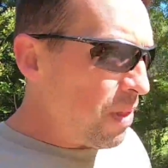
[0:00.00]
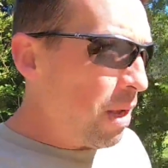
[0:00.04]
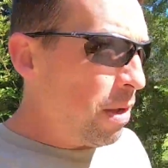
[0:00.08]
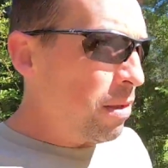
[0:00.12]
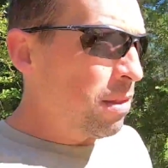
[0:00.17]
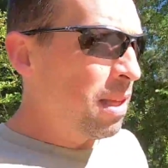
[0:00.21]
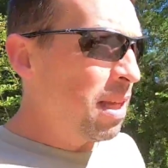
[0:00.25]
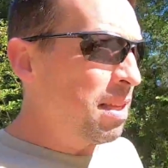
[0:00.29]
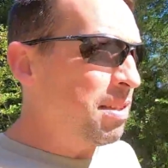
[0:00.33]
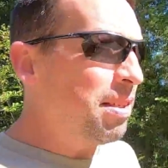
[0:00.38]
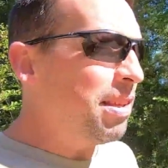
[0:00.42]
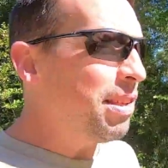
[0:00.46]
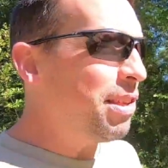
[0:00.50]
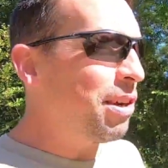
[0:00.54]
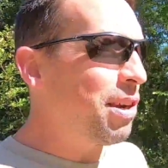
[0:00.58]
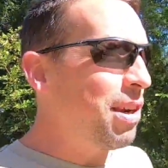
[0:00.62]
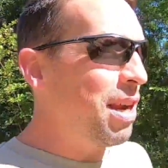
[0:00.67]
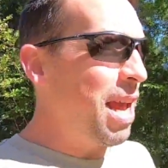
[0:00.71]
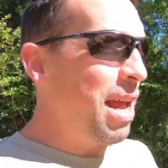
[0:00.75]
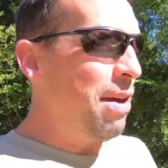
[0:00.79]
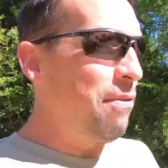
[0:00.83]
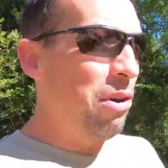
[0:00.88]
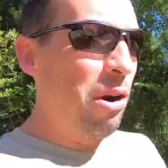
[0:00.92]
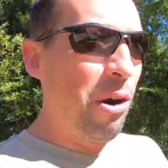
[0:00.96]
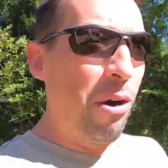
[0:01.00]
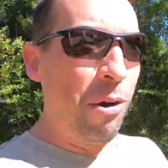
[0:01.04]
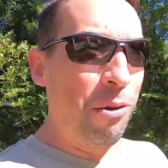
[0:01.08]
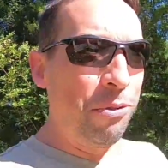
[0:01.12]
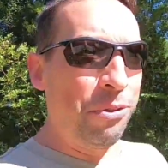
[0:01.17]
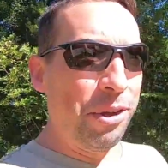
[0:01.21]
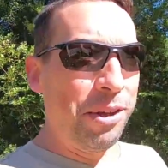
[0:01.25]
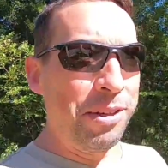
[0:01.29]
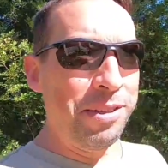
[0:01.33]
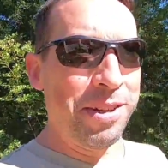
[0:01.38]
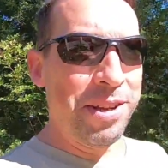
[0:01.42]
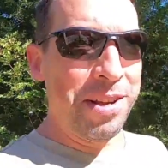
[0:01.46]
They said they're gonna have it all
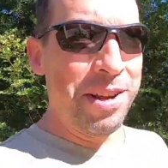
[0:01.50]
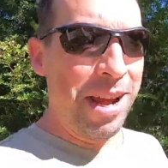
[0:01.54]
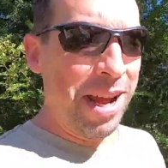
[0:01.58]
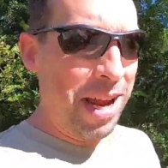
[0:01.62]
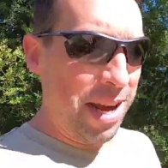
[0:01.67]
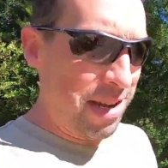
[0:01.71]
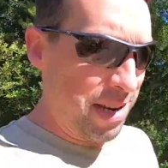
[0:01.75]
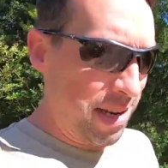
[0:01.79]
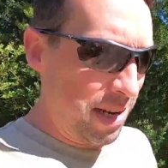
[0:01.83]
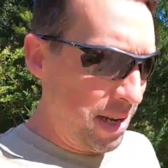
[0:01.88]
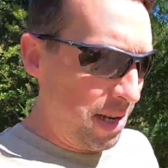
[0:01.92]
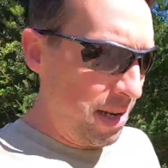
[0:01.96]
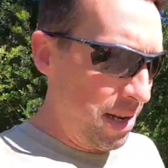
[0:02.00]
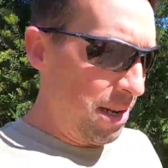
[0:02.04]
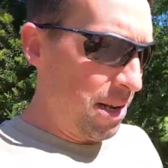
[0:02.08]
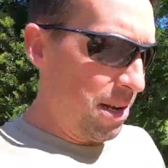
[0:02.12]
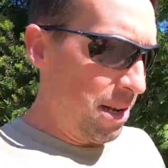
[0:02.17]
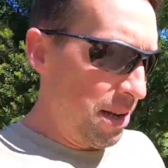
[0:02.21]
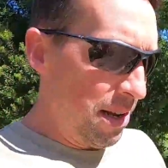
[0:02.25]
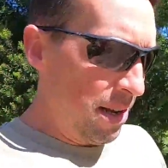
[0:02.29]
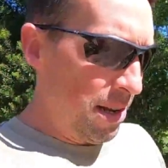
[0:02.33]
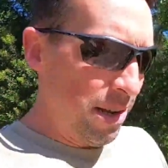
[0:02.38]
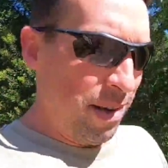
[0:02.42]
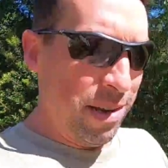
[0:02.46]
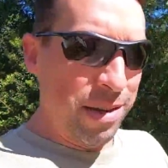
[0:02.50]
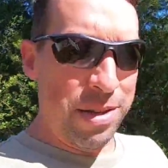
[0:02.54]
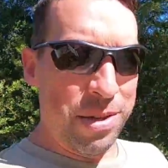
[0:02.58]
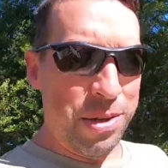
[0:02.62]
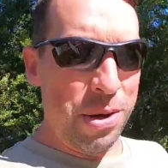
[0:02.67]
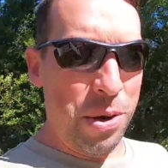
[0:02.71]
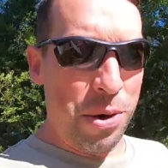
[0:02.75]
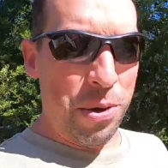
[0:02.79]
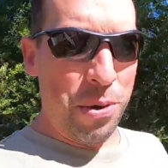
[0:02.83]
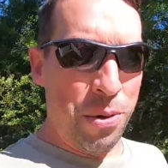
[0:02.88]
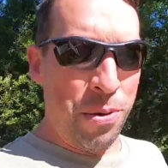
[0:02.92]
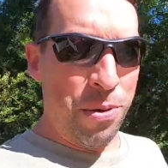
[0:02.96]
done tonight.
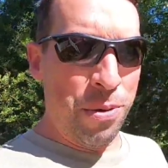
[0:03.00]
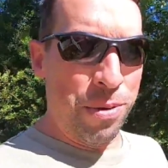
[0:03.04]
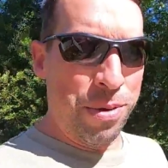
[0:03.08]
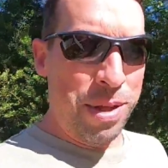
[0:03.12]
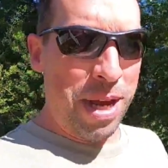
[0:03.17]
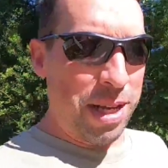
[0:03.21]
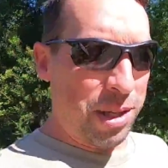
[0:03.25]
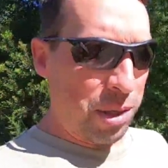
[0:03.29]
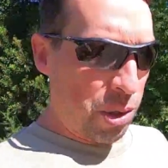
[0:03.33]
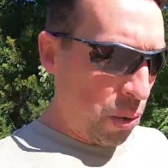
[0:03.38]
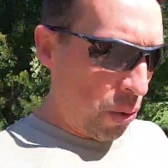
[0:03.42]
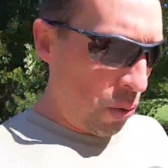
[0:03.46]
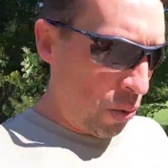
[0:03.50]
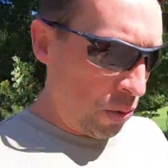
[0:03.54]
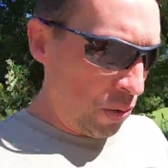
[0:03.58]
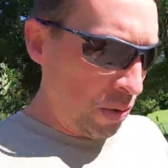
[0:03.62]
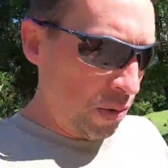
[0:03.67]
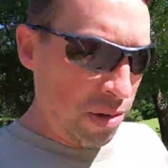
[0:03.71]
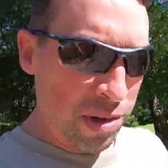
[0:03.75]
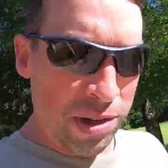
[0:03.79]
So that's cool.